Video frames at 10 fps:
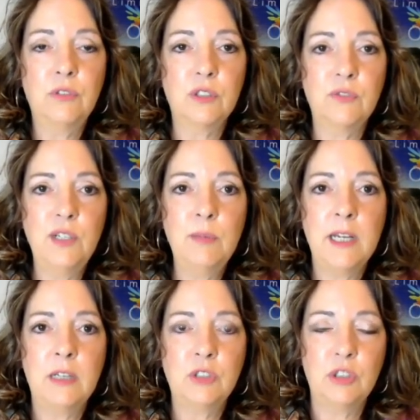
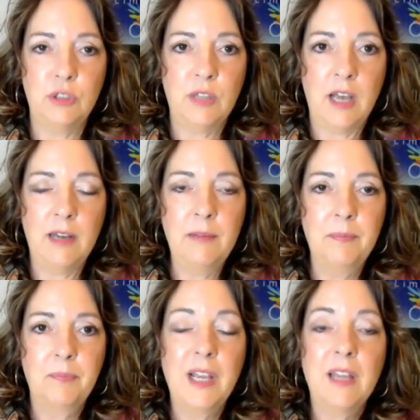female to do
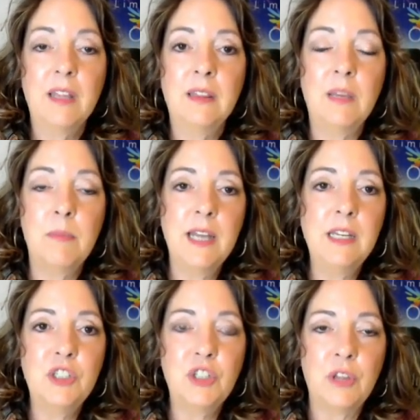that. They met
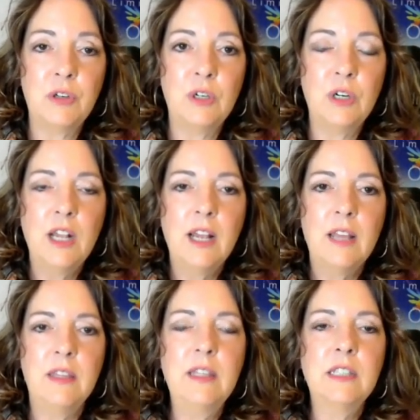each other.
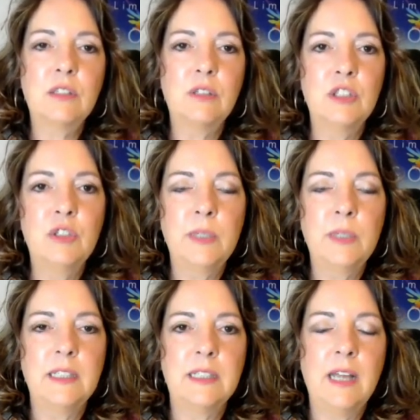Then they started doing
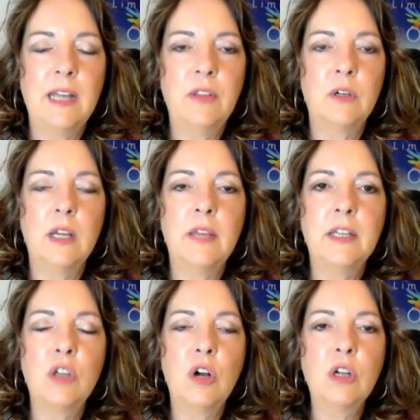it together, and they
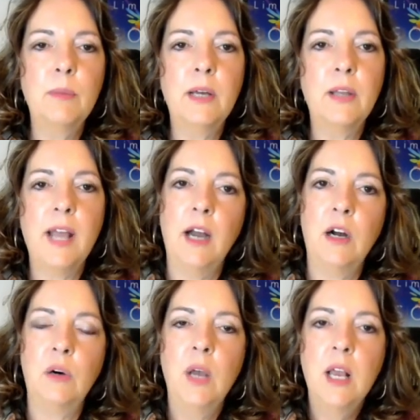talk about
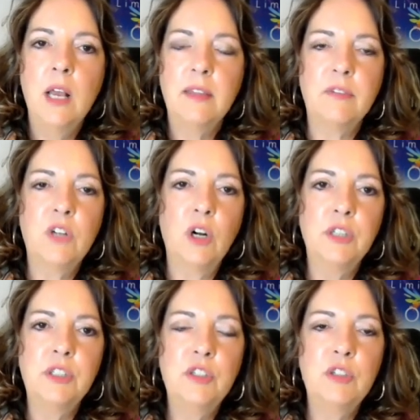how they've gone
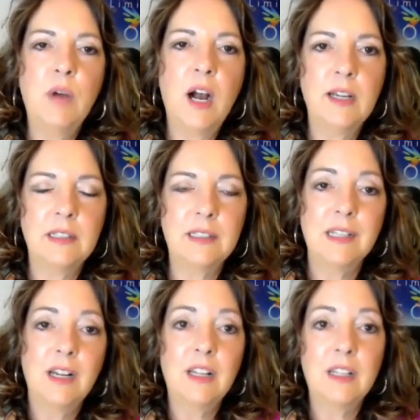to new
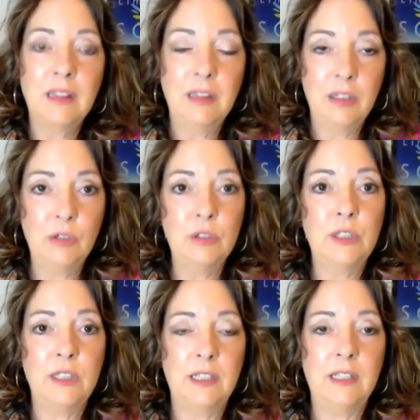heights,
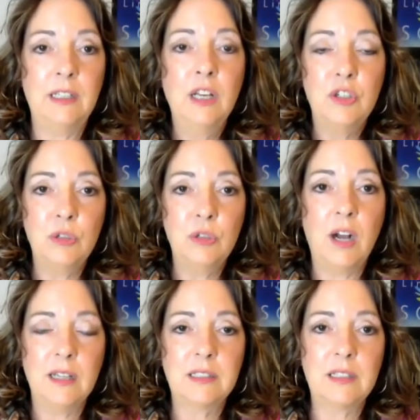literally new
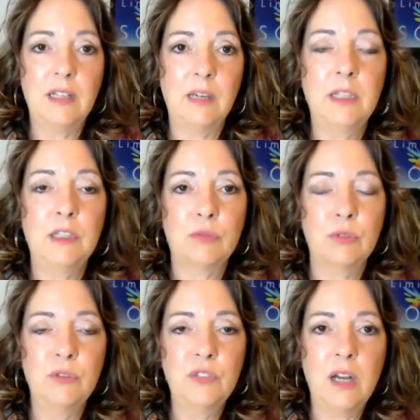heights, climbing these
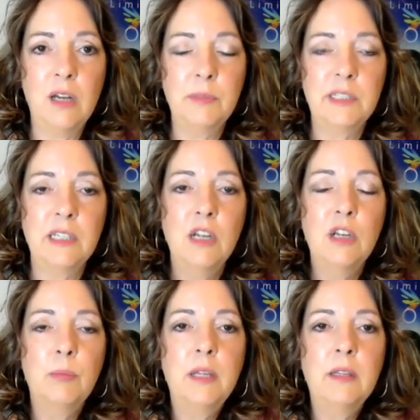rooftops,
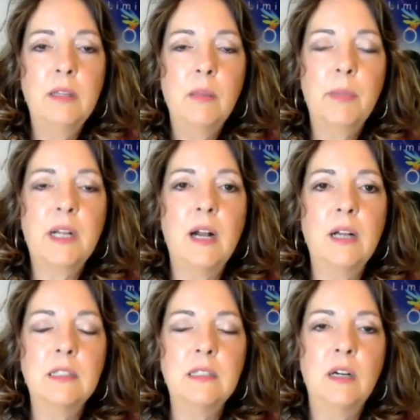but
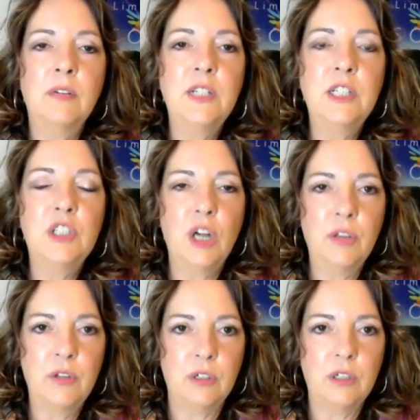because of each
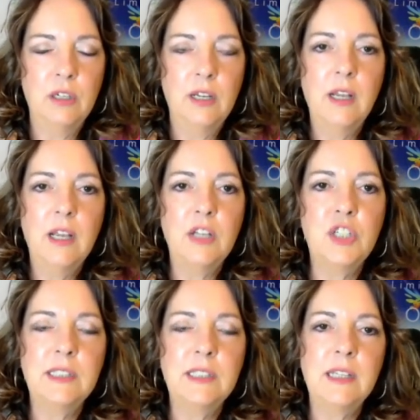other. And
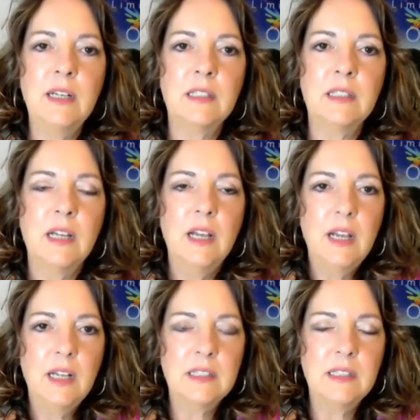she says,
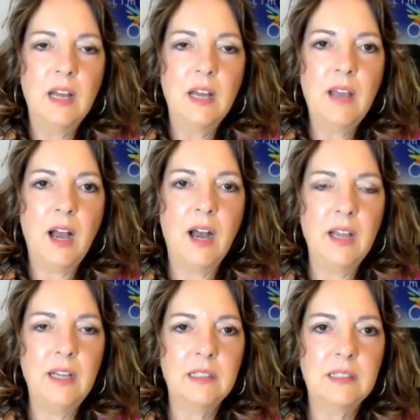it's not the
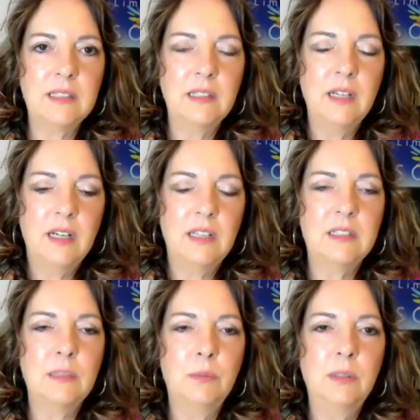heights, it's
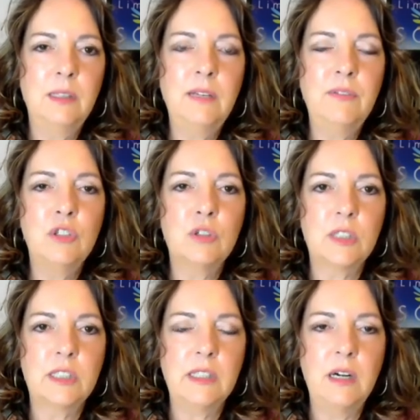the belief in
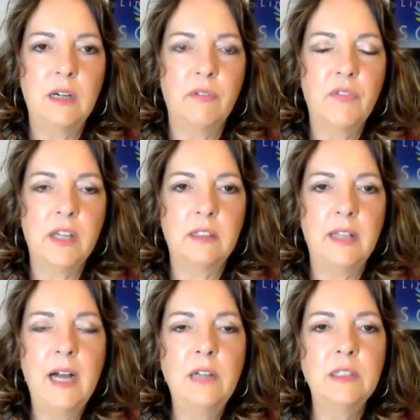yourself that
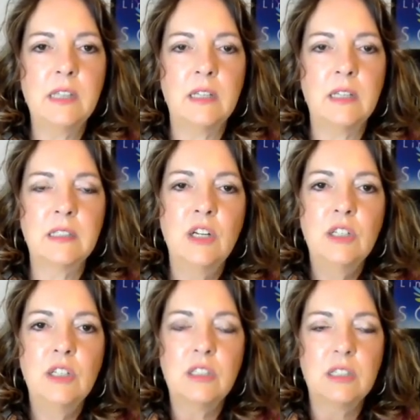allows us
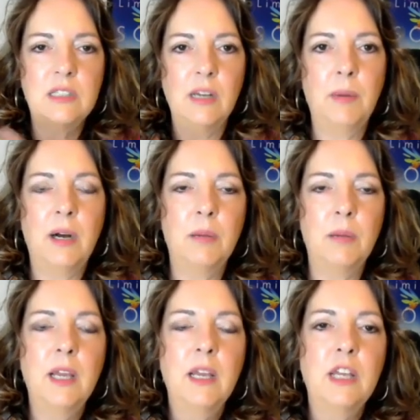to step
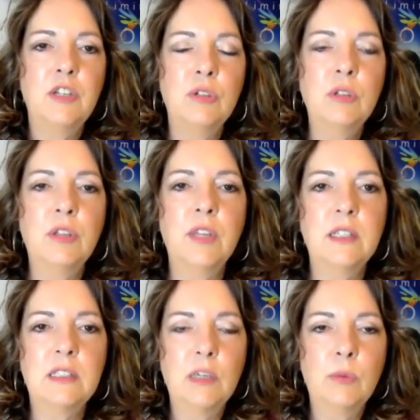up and do the
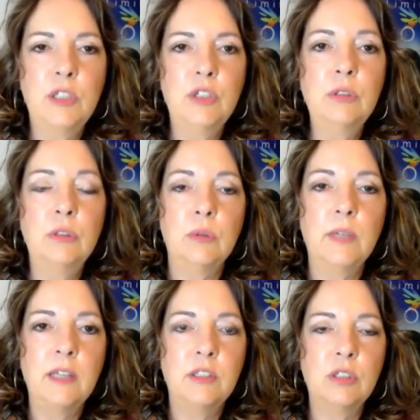things that we do
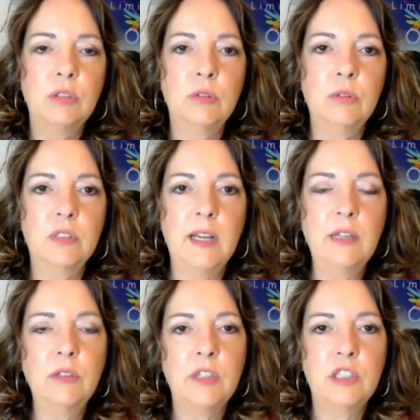and to
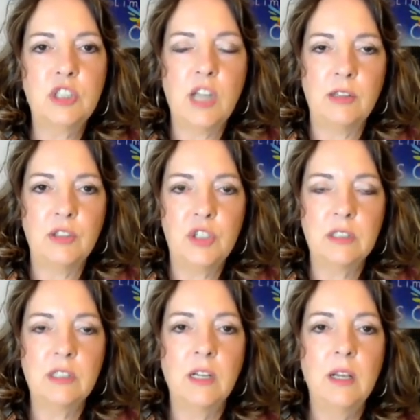take on these
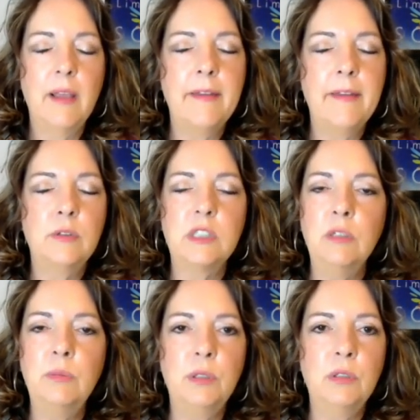challenges. And it was
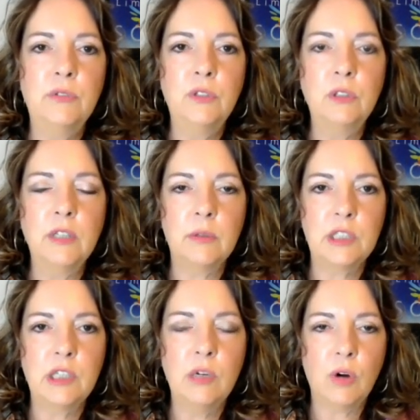so beautiful. It was
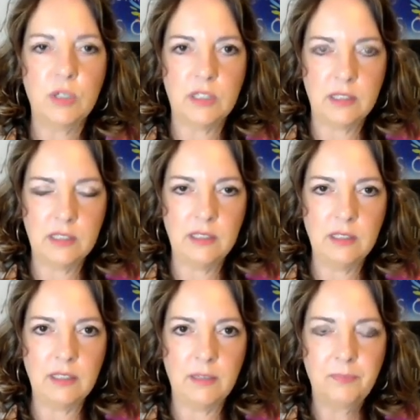so
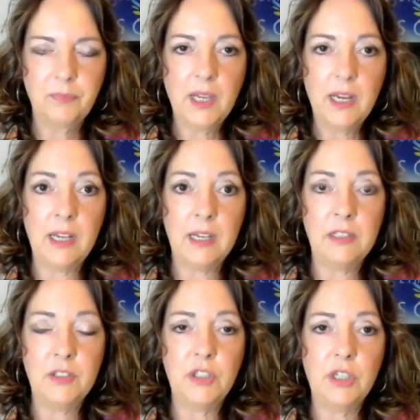artistic.
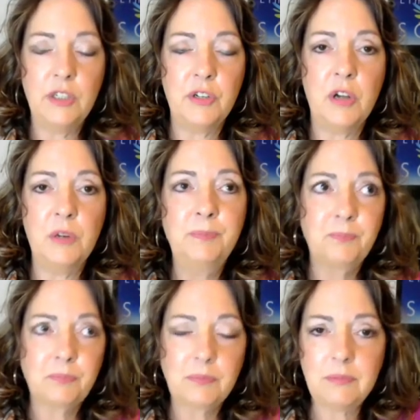And,
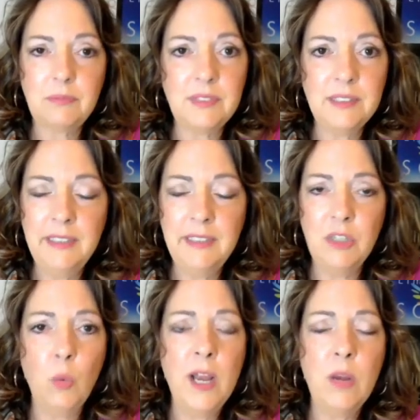they
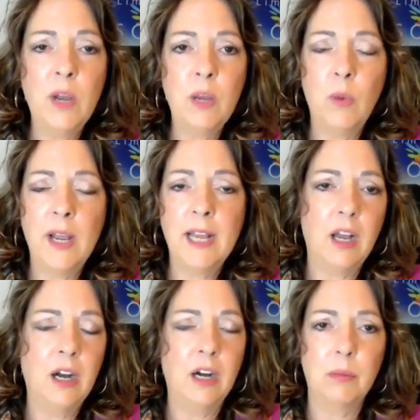are way, way,
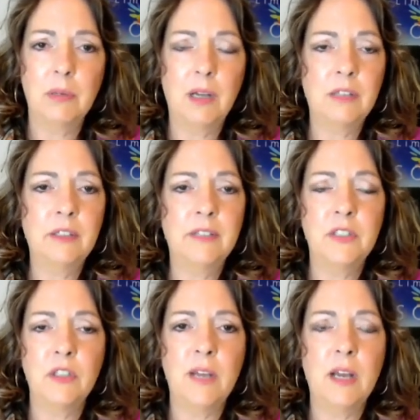way up. I don't even
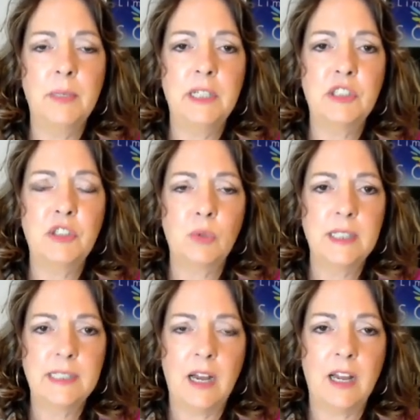know how many
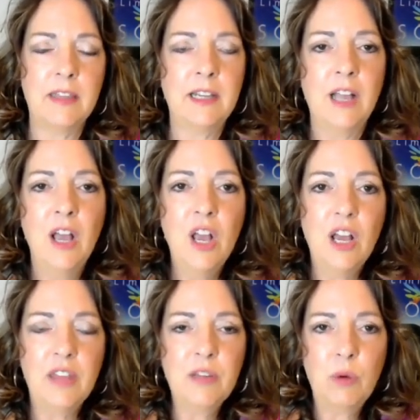stories high.
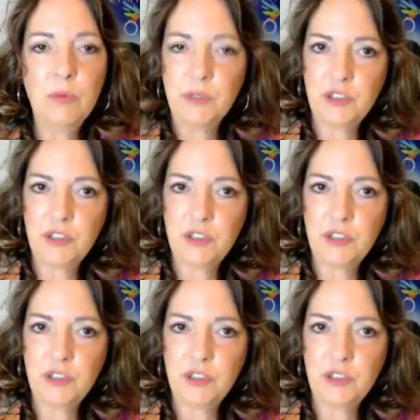I think one was